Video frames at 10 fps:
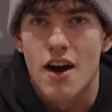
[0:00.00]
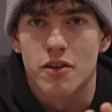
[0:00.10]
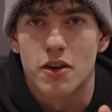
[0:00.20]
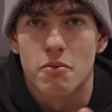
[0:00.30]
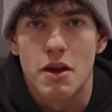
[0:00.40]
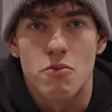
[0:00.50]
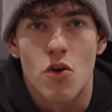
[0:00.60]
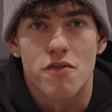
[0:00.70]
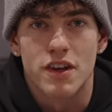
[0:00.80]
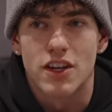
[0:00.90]
I'm going to make
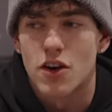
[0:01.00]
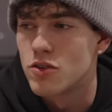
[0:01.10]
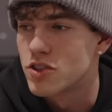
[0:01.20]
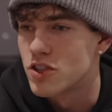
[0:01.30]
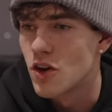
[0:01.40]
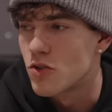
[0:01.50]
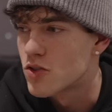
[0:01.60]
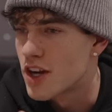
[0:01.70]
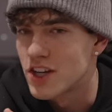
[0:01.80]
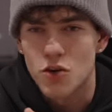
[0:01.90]
more videos, you know,
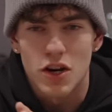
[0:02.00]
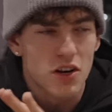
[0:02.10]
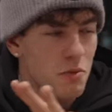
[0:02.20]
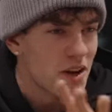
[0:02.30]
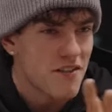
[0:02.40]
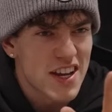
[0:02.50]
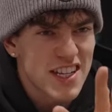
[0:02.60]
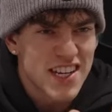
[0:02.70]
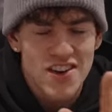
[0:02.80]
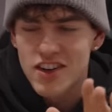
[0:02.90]
trying to do a little bit of
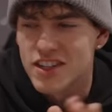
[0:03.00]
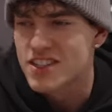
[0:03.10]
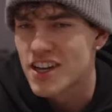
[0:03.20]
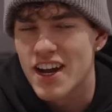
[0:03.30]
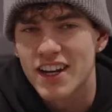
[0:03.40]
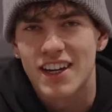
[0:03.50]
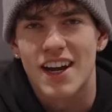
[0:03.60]
interior designing.